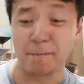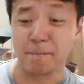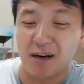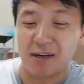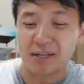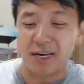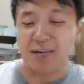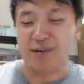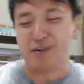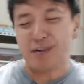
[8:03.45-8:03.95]

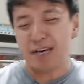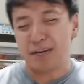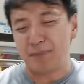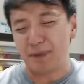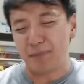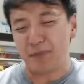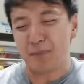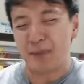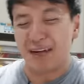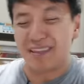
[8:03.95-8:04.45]
I know a lot of
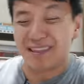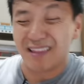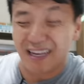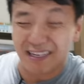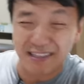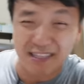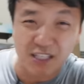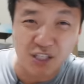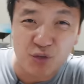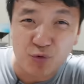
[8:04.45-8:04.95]
people might
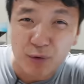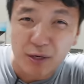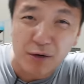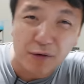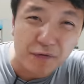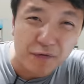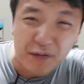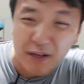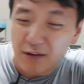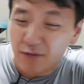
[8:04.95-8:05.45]
like the
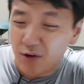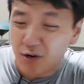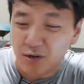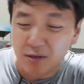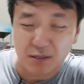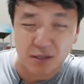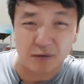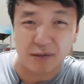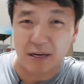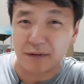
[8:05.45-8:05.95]
sweeter
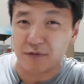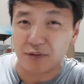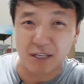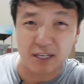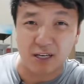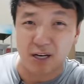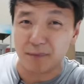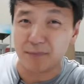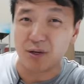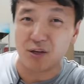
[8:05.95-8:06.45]
flavor, so
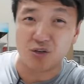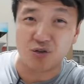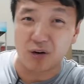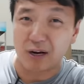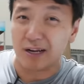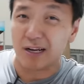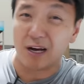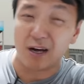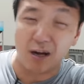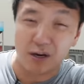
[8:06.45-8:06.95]
definitely come here,
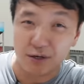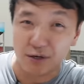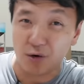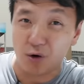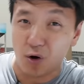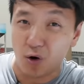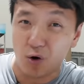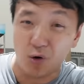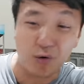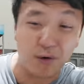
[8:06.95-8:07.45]
try it out on
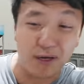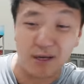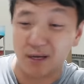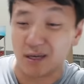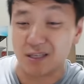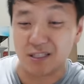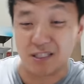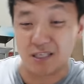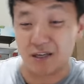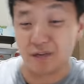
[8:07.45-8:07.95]
your own
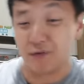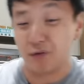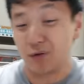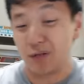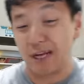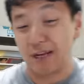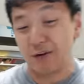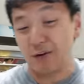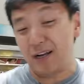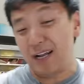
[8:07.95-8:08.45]
and see if you
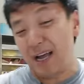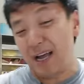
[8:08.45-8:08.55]
like it or